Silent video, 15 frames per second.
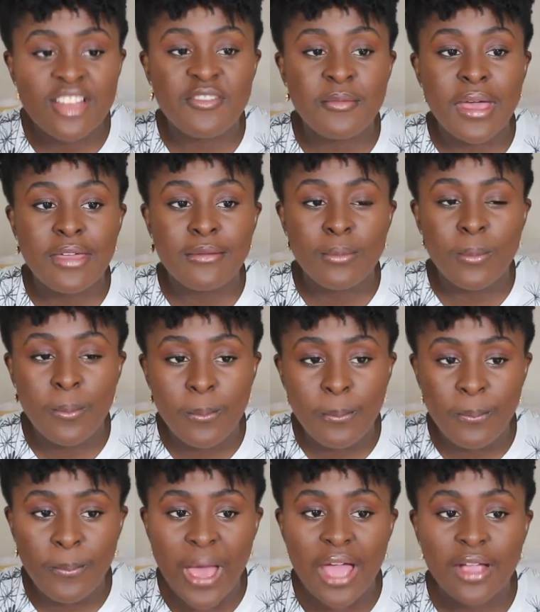of my
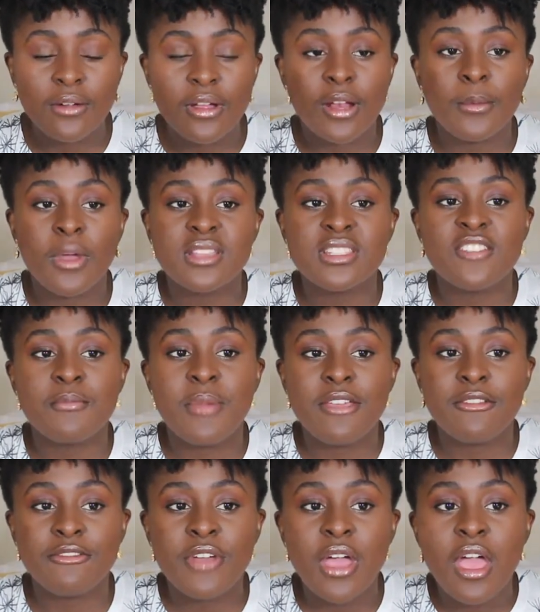background, because of
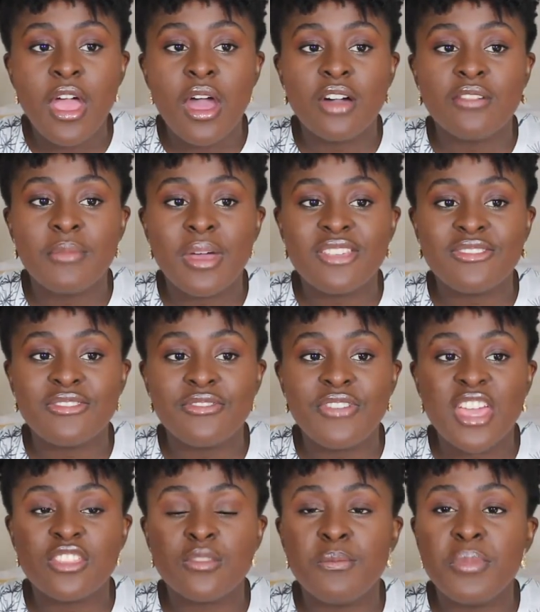my
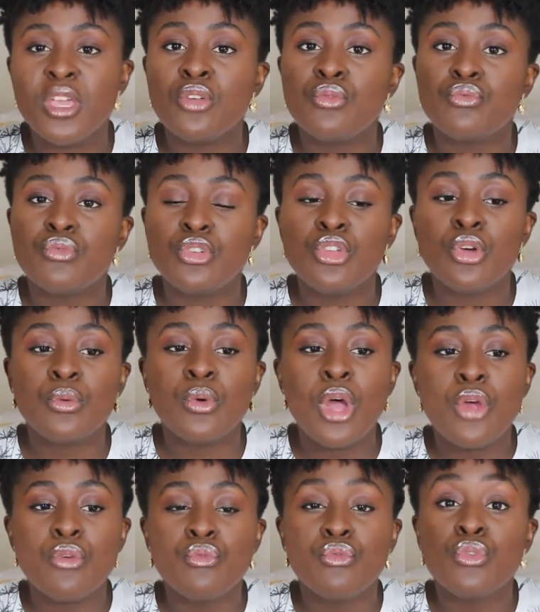faith being, you know,
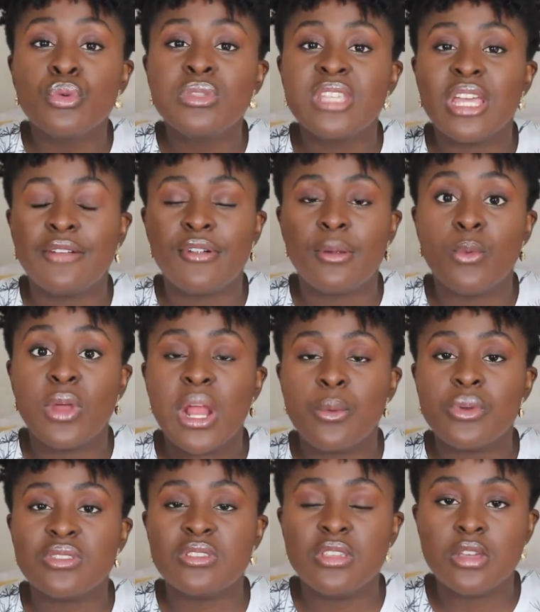rooted from when I
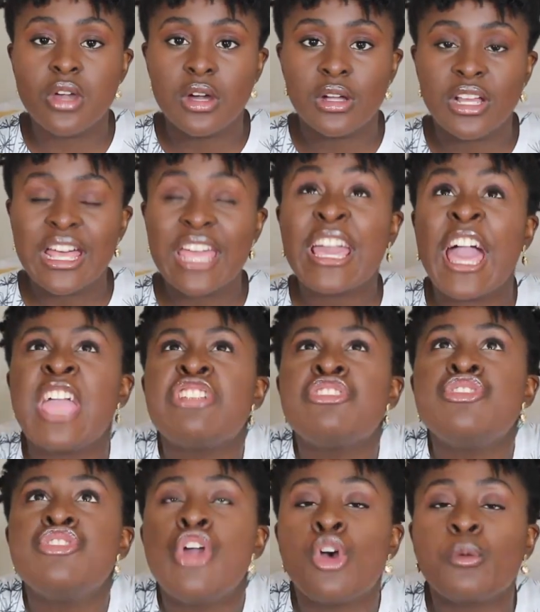was young. Like, I
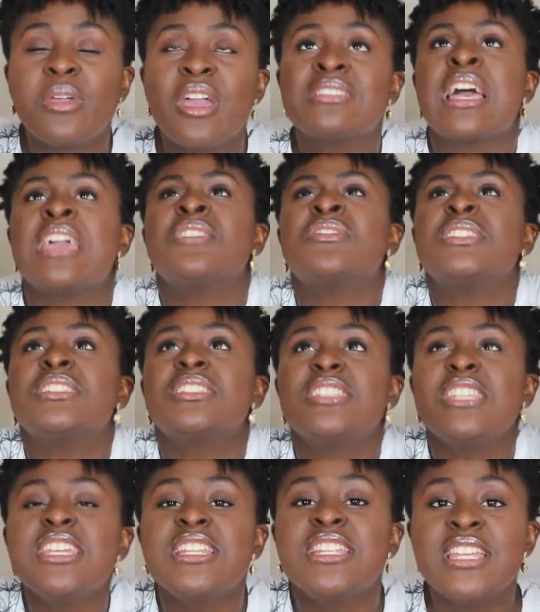know, because I have
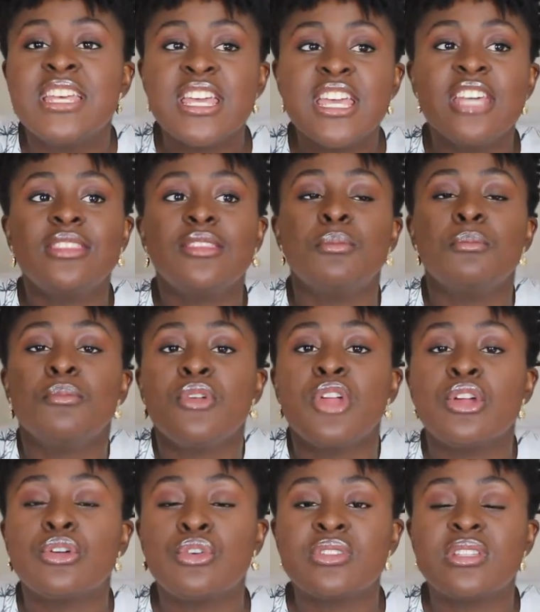seen the
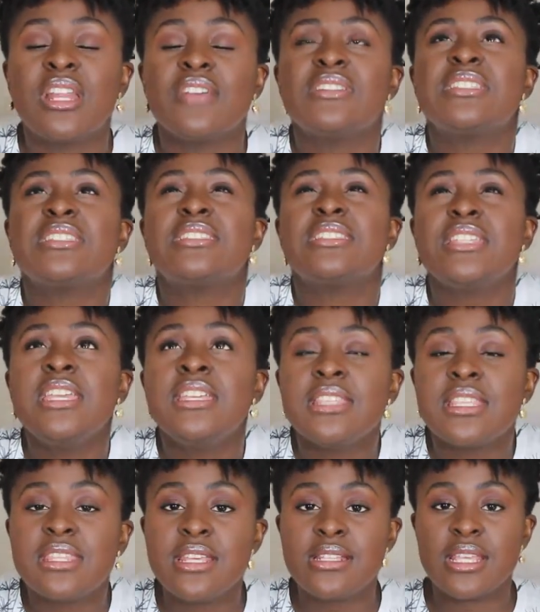miracles, and I've seen
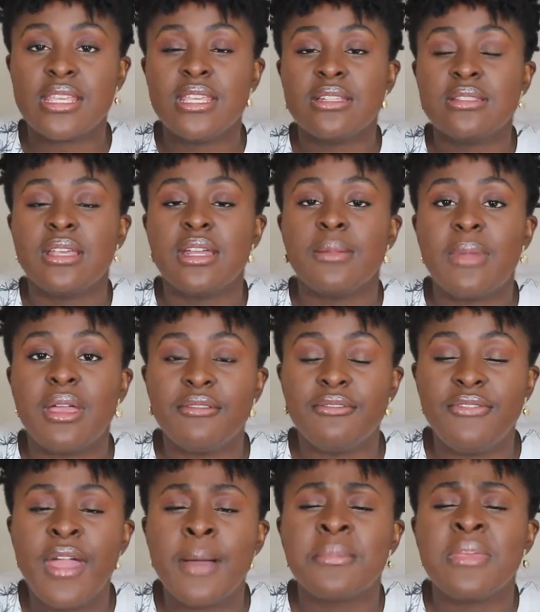the things that He has done in my
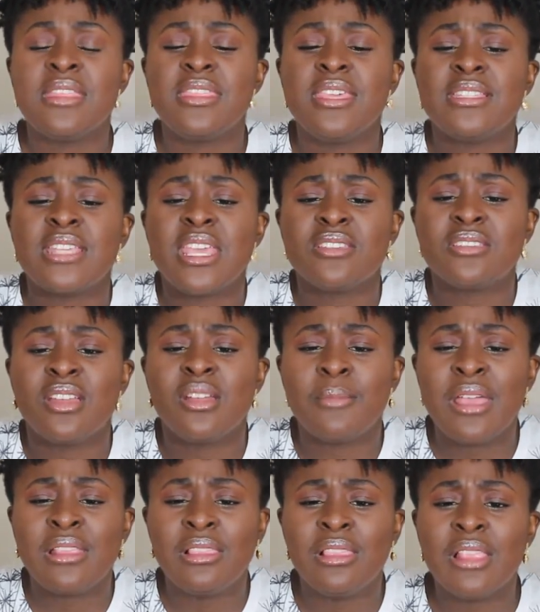family and things that He has done in
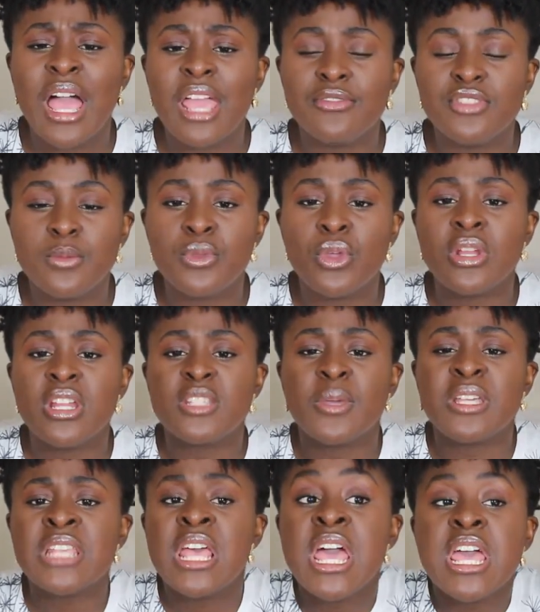my life, to be honest.
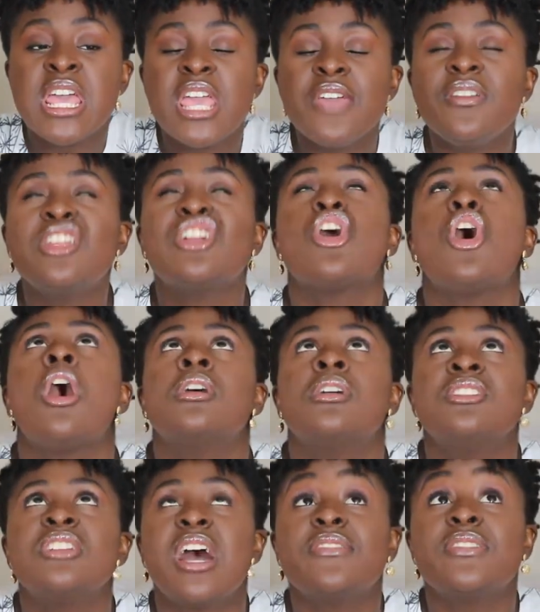Because even in
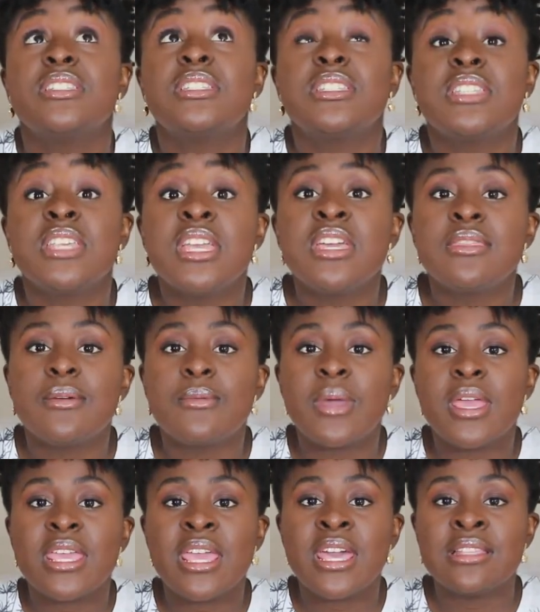college, I've seen the
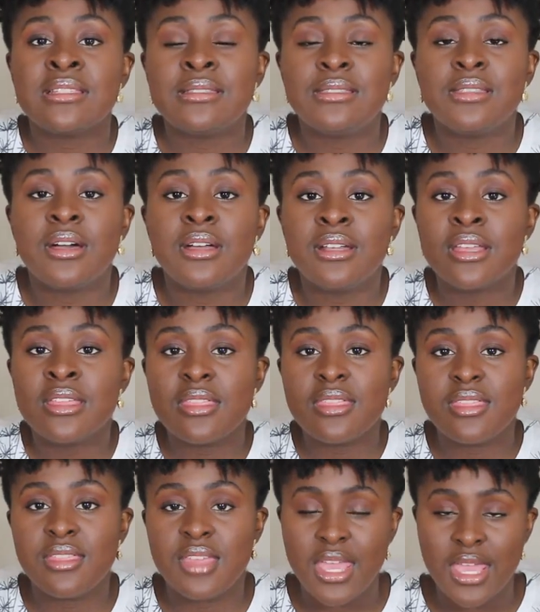way He has done
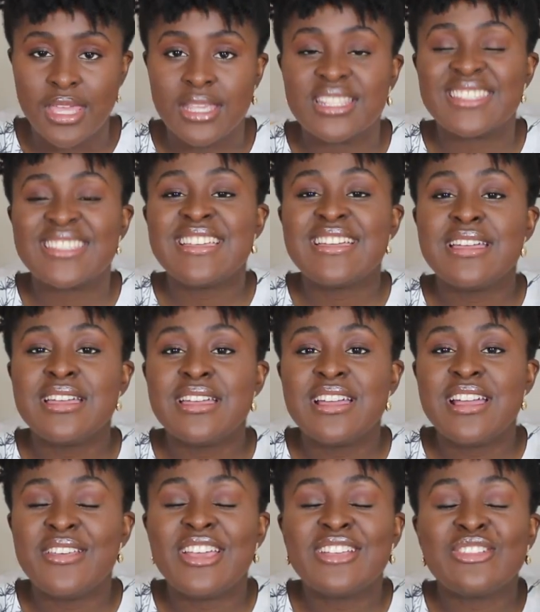things.
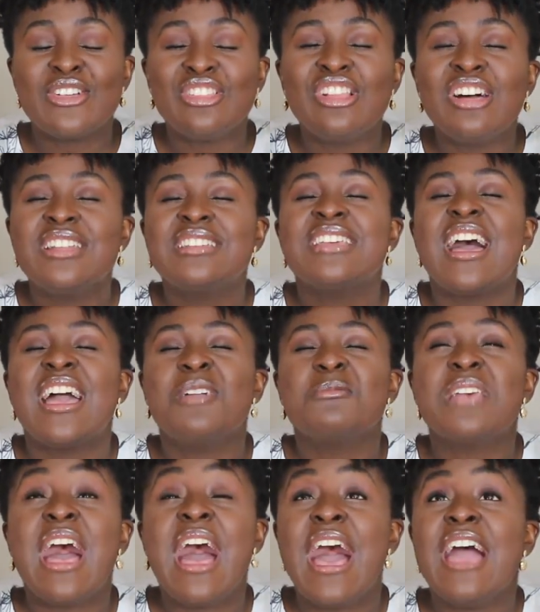Because a lot of
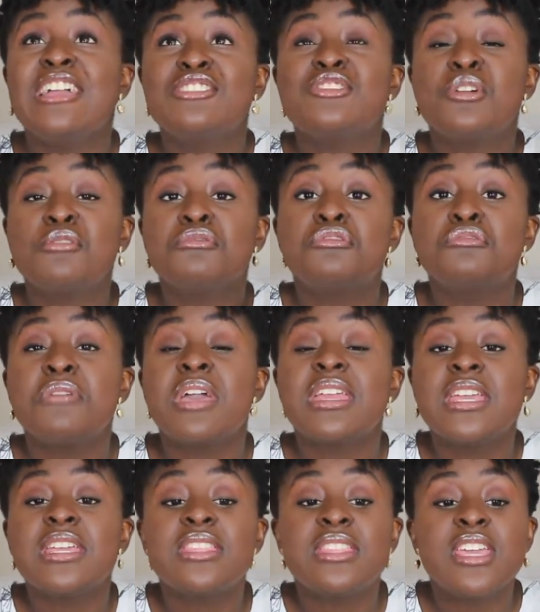times I don't do
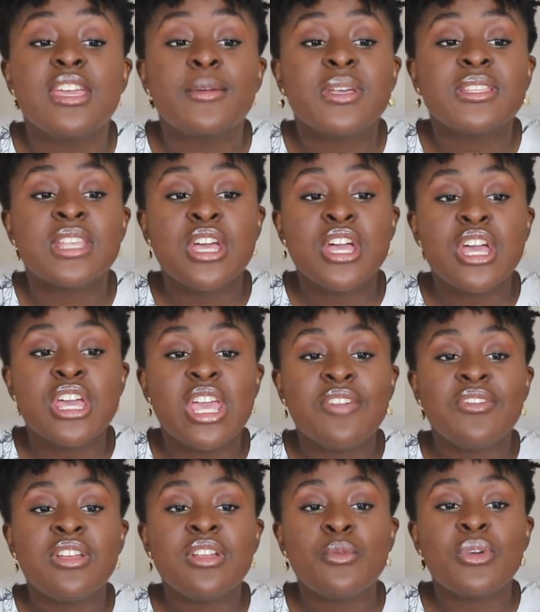anything, because
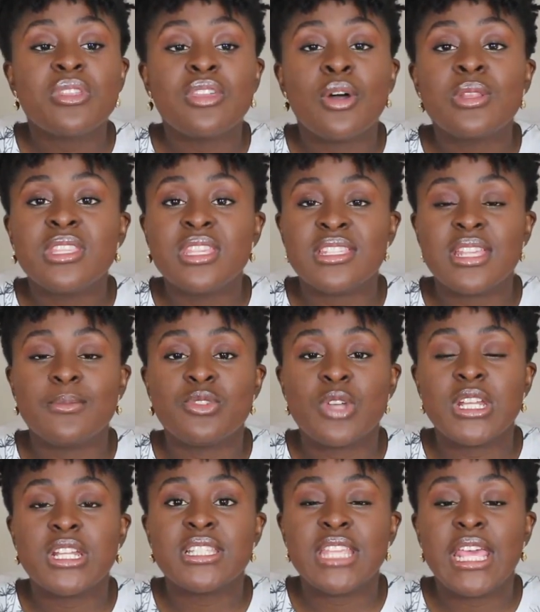even with all the things I'm
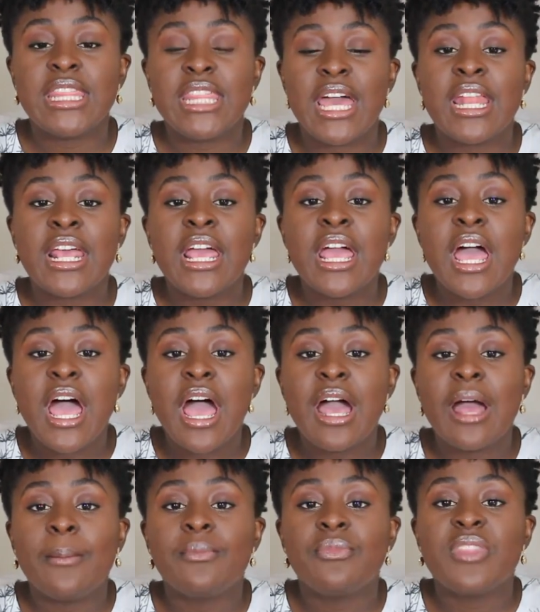trying to say, that
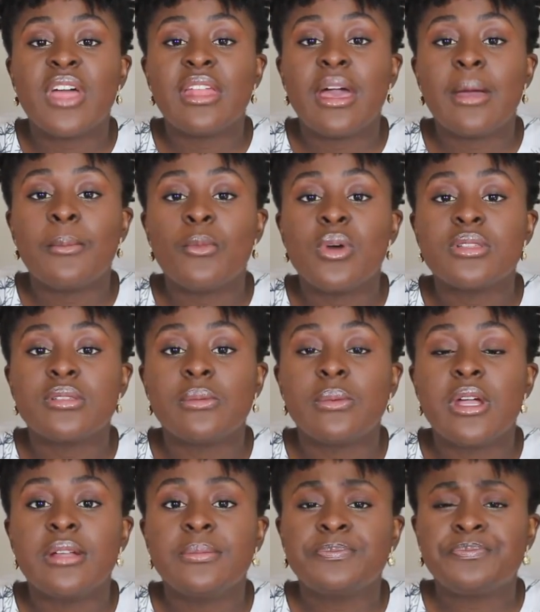what's the
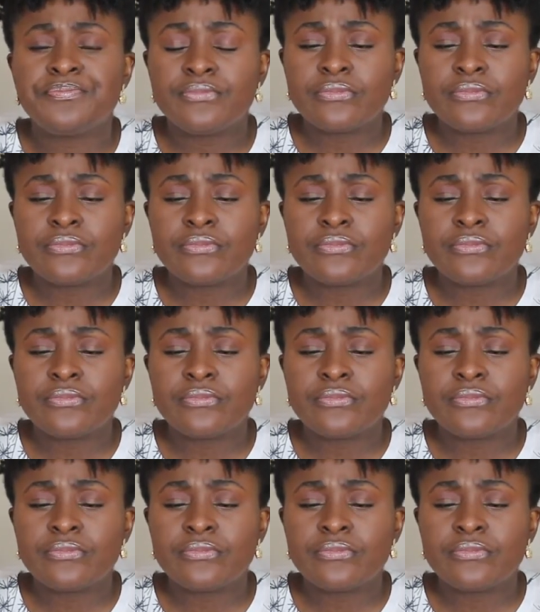word,